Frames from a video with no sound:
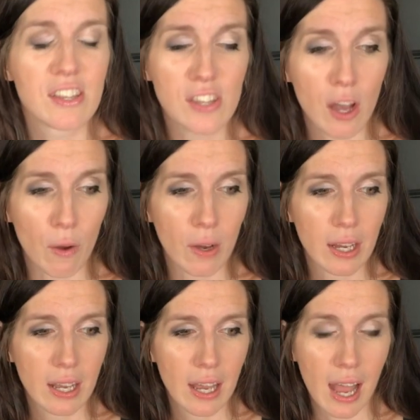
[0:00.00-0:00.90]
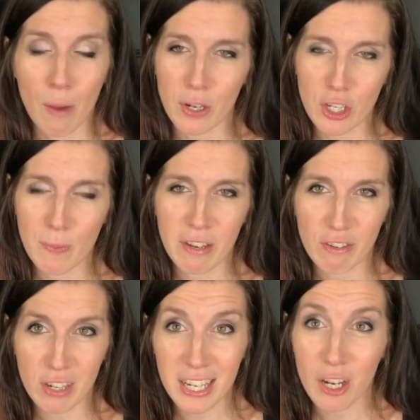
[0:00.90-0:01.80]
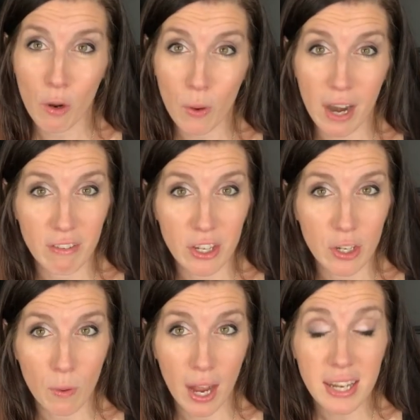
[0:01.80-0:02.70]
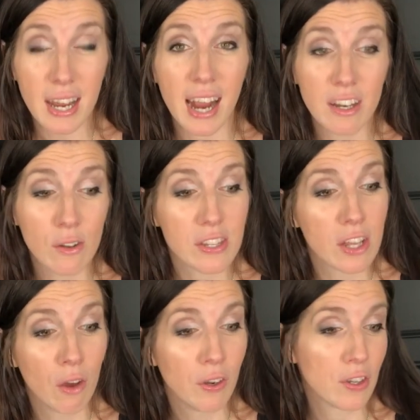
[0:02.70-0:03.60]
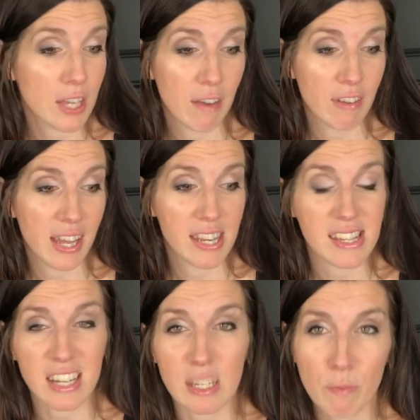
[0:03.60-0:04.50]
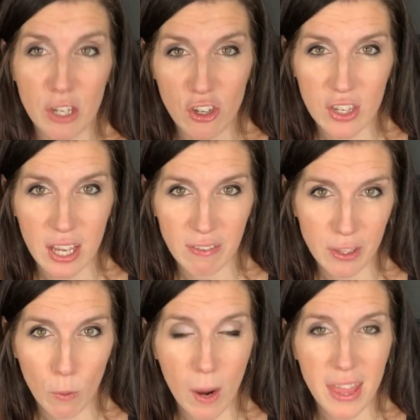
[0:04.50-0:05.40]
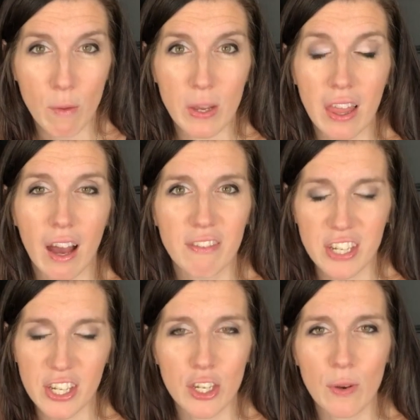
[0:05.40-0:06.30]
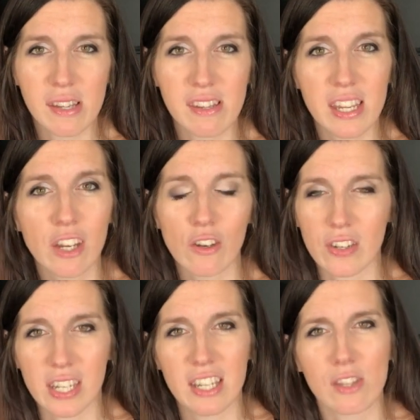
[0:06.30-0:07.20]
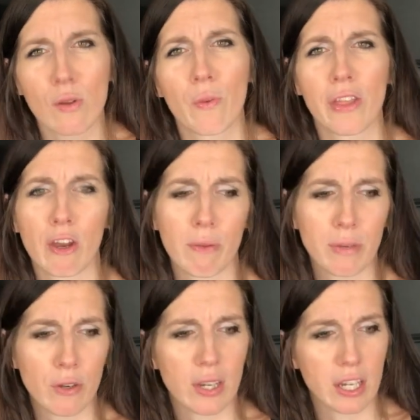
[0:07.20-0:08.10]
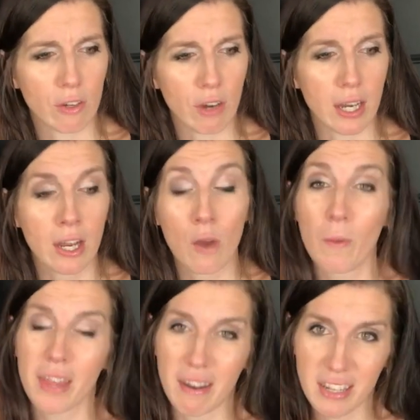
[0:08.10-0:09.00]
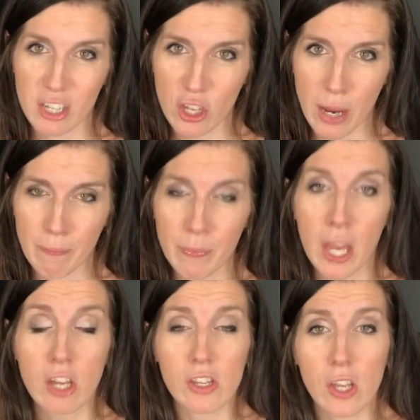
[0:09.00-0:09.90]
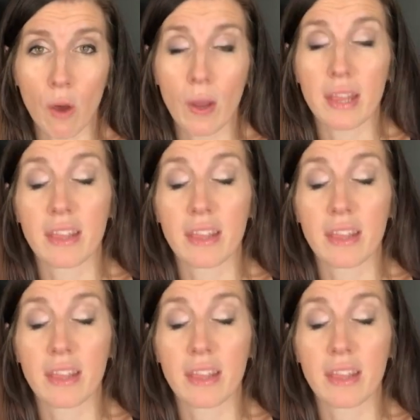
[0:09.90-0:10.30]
So I want you to be free to go wherever you want, high notes, low notes, however that is, express yourself in the way that we love to do as singers, and it's so therapeutic and great without any shame. So,